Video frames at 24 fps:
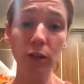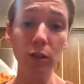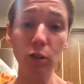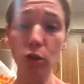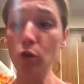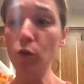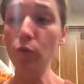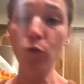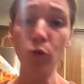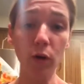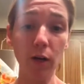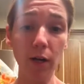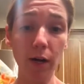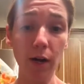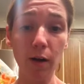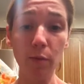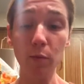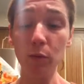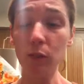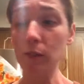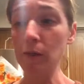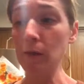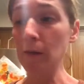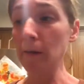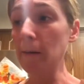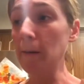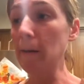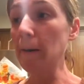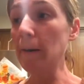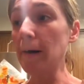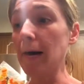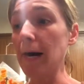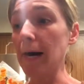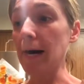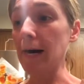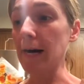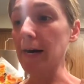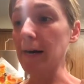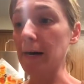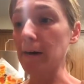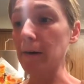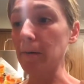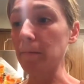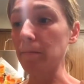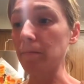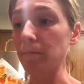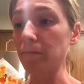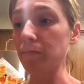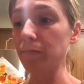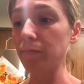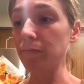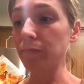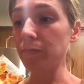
two to four cups. Um,